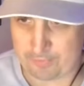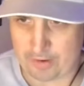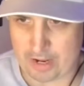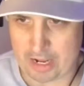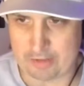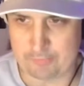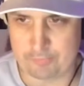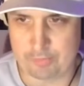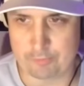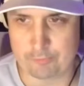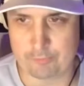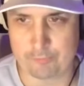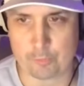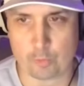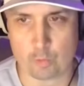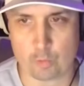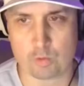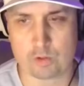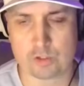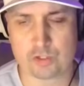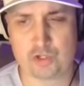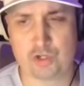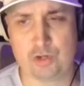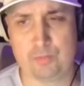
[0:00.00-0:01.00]

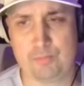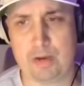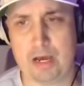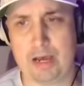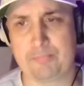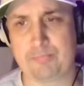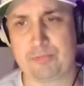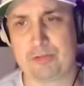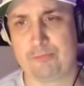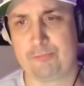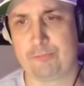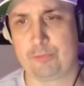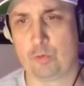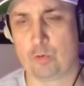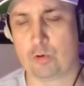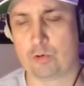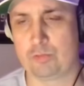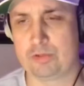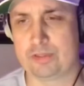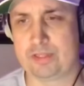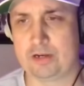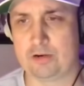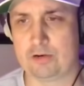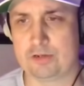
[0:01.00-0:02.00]
5-4 should mop the floor
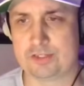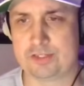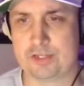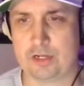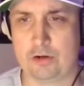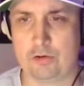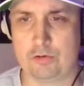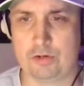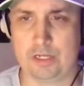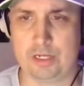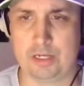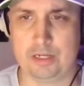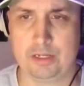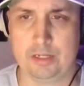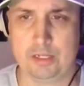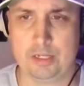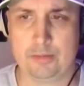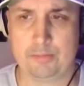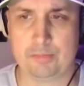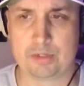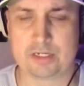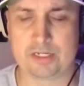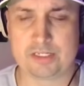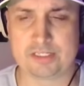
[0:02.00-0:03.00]
with Arizona
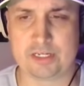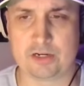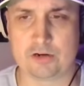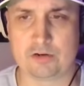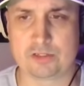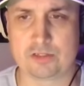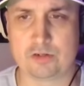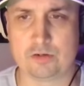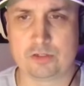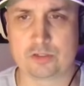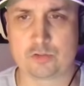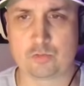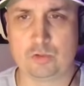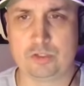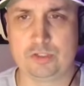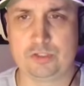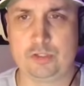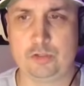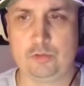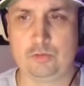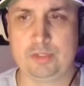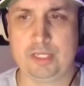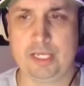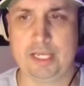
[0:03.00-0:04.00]
because Arizona's won
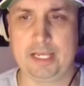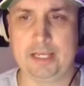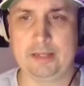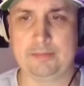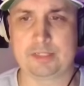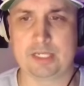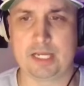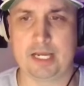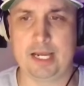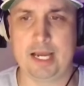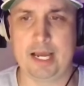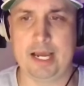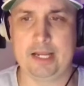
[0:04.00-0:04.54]
2 games,